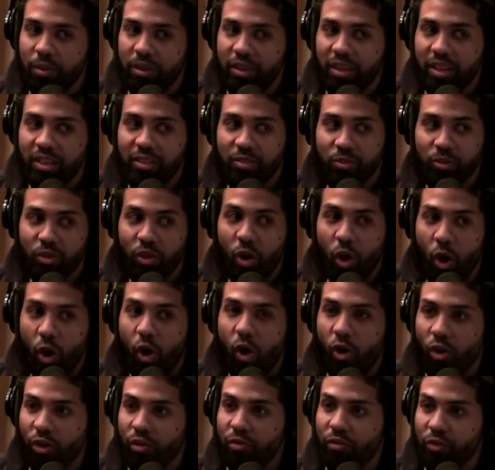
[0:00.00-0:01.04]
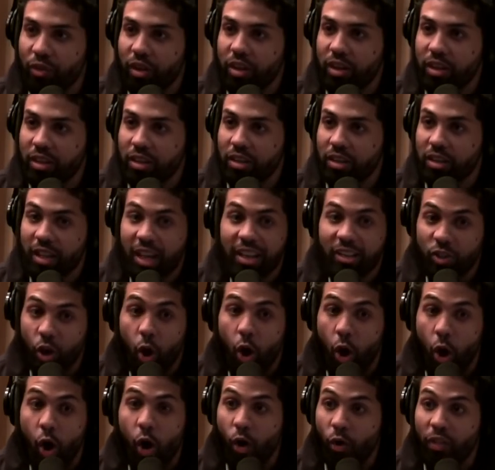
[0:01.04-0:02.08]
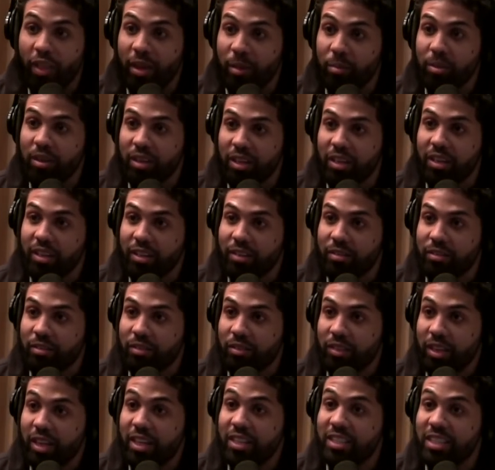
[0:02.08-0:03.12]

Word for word: But that's what all the fucking that's all they believe.